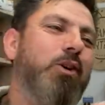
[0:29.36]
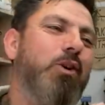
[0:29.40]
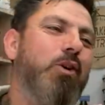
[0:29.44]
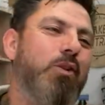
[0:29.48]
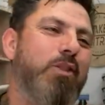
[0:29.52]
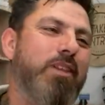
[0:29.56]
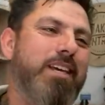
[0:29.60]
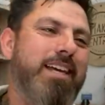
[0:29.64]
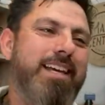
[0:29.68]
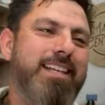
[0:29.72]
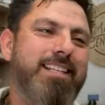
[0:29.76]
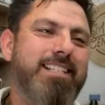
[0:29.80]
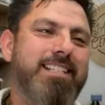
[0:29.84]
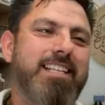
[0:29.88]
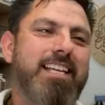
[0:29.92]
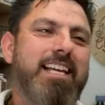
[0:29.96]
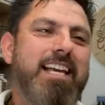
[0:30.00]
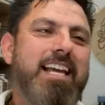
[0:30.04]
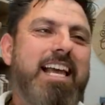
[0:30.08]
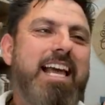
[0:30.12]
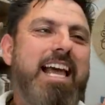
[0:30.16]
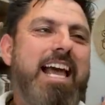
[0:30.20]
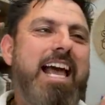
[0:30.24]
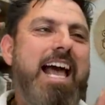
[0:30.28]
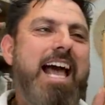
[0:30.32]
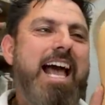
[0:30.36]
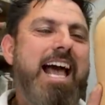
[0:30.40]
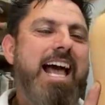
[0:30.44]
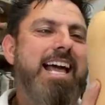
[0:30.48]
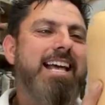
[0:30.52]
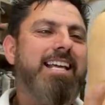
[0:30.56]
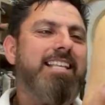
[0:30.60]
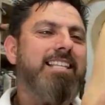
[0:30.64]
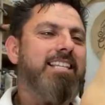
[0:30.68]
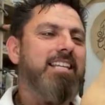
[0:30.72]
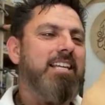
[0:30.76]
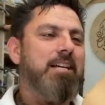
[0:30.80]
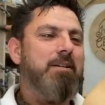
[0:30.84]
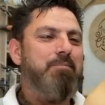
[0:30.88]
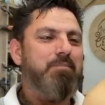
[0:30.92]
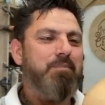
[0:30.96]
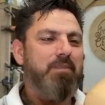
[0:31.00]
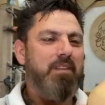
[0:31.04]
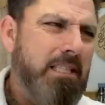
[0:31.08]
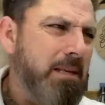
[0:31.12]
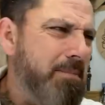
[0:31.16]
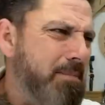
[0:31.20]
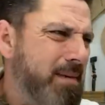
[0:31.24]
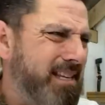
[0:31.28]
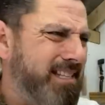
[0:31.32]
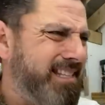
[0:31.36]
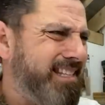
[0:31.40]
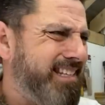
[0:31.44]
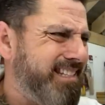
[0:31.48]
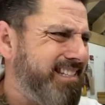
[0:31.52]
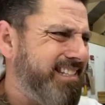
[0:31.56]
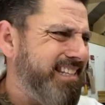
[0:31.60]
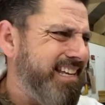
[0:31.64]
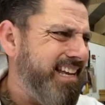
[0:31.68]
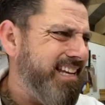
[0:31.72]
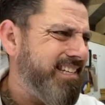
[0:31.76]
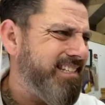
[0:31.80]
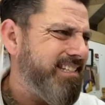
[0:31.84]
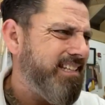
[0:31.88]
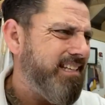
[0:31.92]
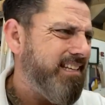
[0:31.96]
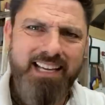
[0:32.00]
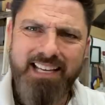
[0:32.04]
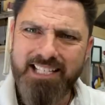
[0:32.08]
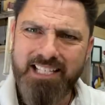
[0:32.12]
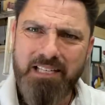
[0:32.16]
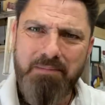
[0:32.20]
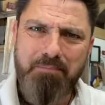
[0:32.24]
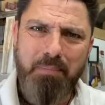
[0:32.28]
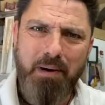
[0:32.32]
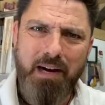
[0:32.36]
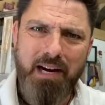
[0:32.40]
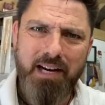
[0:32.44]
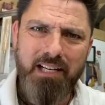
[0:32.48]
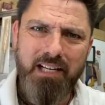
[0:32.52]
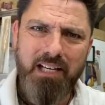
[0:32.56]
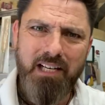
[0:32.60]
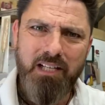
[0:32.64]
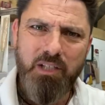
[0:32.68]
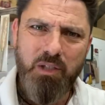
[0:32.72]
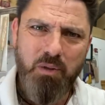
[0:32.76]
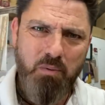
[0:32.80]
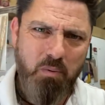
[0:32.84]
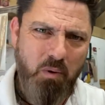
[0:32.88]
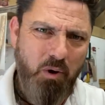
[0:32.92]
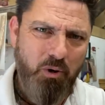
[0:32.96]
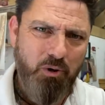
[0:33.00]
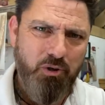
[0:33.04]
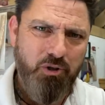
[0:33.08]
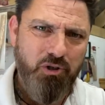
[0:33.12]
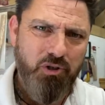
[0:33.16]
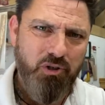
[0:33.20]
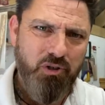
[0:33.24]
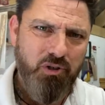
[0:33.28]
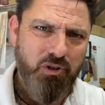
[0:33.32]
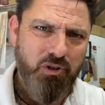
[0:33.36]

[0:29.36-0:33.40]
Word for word: saw this and the missus says, it's a butternut squash.